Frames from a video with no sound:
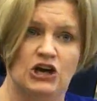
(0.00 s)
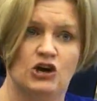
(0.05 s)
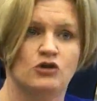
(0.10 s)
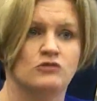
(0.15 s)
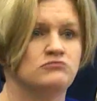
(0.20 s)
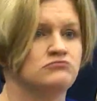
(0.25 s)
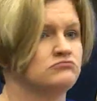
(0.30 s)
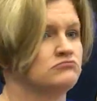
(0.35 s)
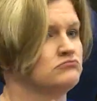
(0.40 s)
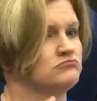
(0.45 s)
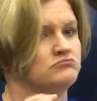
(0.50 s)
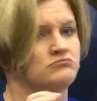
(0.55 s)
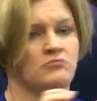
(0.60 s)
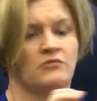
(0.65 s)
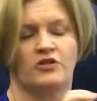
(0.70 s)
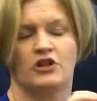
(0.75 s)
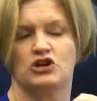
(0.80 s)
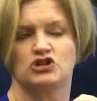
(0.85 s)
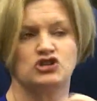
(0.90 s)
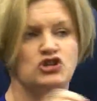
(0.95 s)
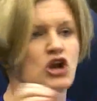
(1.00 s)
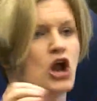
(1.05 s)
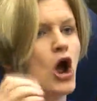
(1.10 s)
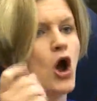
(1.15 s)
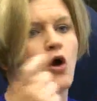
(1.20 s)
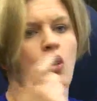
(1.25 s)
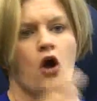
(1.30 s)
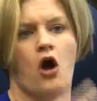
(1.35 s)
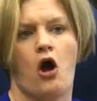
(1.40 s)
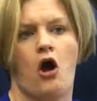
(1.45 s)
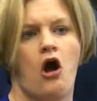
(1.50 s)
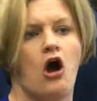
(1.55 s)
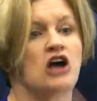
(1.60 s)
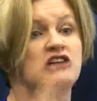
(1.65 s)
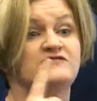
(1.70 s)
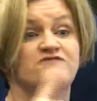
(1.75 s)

There's no tuition charge.